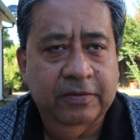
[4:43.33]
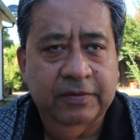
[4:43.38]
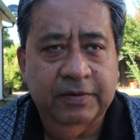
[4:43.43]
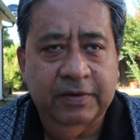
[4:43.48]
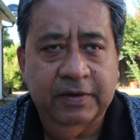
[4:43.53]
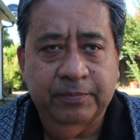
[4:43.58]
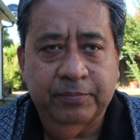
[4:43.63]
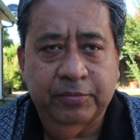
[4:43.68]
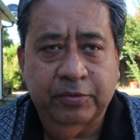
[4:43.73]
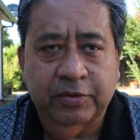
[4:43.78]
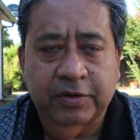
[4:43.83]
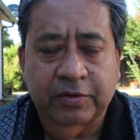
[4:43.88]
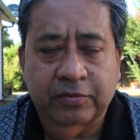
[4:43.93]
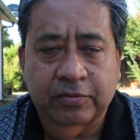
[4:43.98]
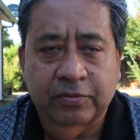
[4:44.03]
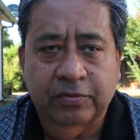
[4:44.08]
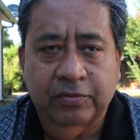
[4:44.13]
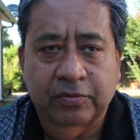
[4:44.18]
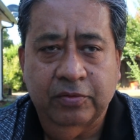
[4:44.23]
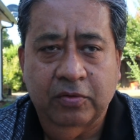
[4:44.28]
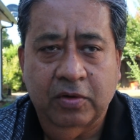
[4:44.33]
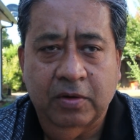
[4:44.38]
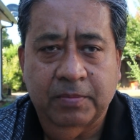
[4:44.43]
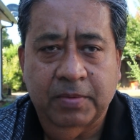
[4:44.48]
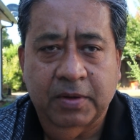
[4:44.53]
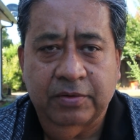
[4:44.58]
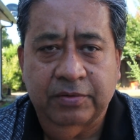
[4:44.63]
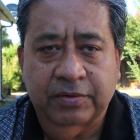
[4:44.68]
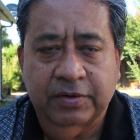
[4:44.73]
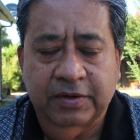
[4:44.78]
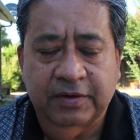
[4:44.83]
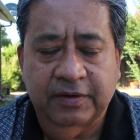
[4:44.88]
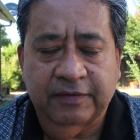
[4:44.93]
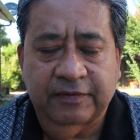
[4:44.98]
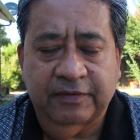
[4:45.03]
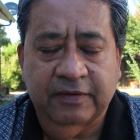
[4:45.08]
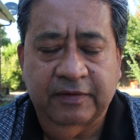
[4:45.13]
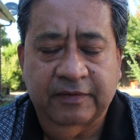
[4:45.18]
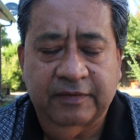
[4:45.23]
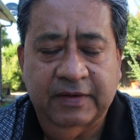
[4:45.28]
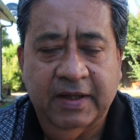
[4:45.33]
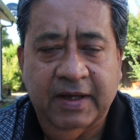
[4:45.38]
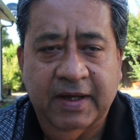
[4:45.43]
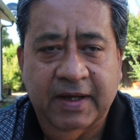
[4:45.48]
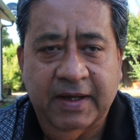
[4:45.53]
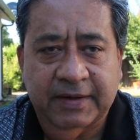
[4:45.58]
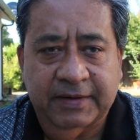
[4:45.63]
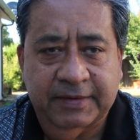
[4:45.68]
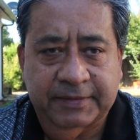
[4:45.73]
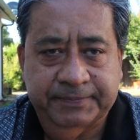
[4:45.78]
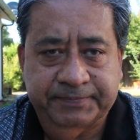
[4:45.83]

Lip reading: important to know about this is that